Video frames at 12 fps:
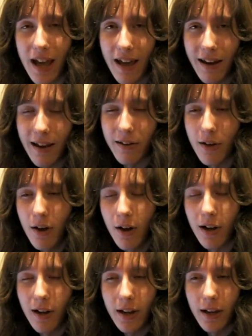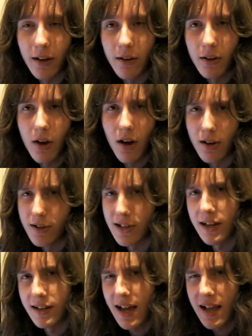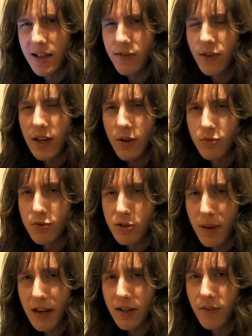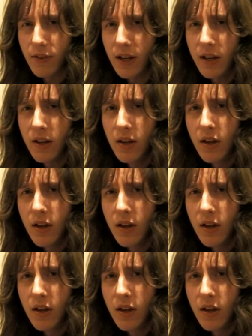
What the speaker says: Dan and Carla, in Carla's and Dan's videos respectively.